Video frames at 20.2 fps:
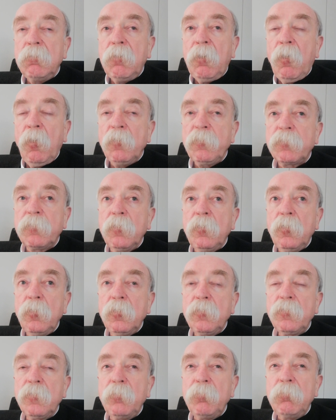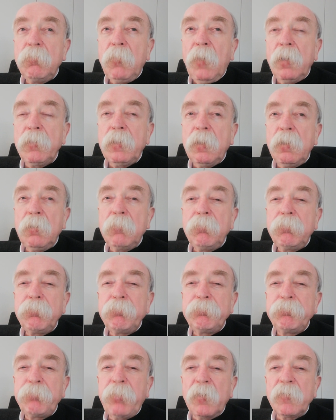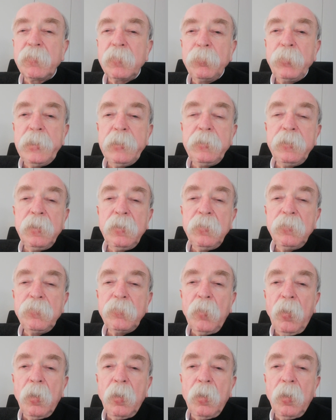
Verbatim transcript: also some other possibilities